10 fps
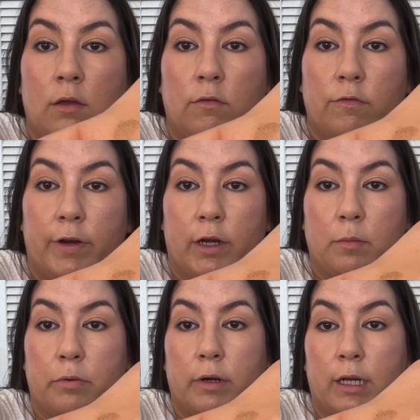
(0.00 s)
very
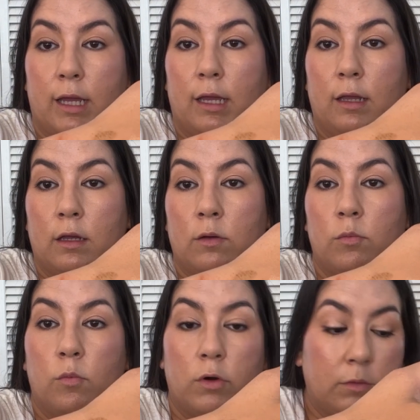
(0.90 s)
pretty
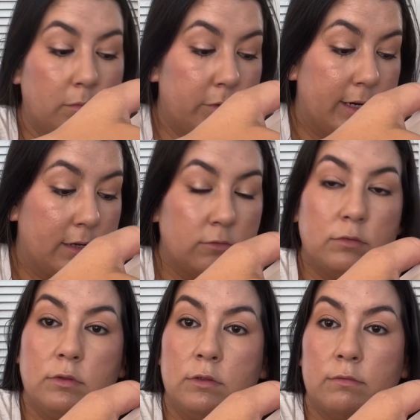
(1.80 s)
warm brown,
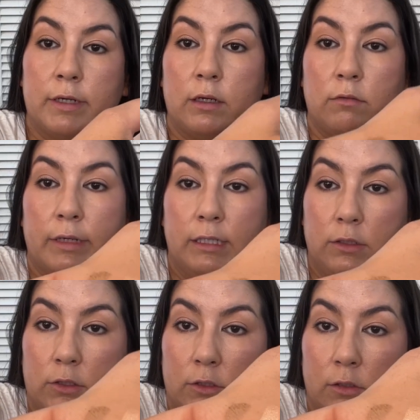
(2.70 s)
very
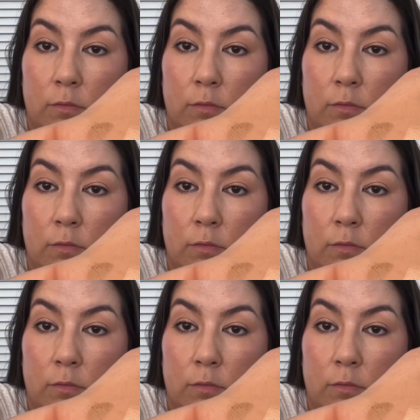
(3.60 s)
rich.